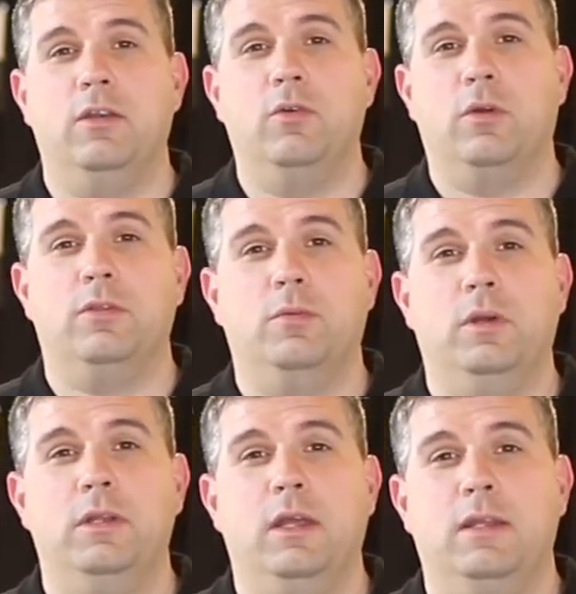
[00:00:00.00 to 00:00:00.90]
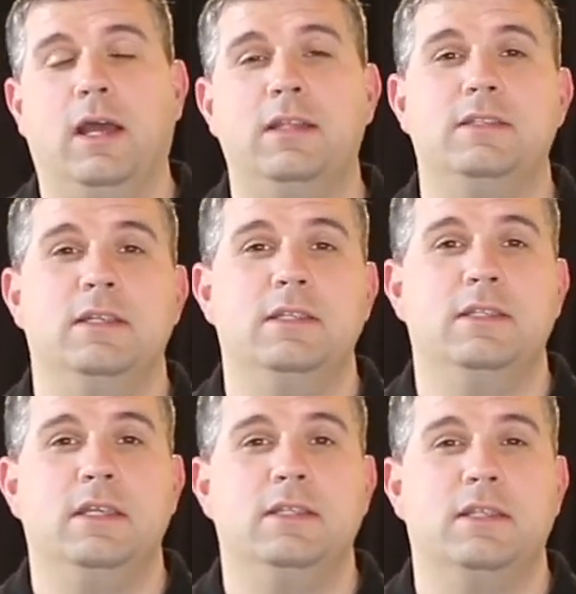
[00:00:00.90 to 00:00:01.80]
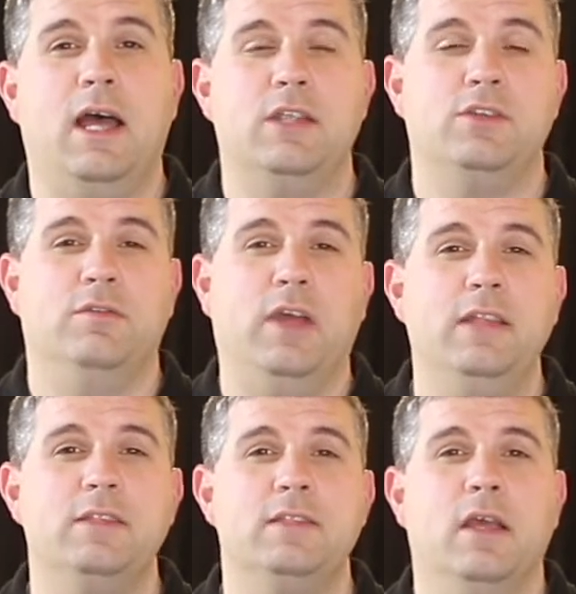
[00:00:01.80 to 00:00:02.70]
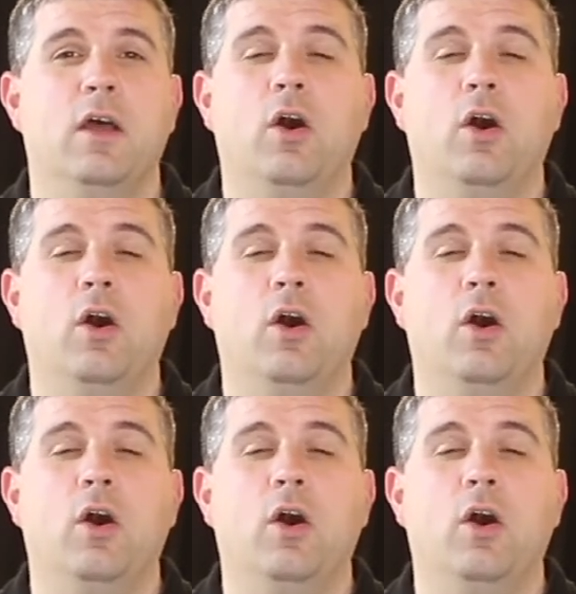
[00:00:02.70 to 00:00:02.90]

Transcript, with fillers: northwood.cc slash events.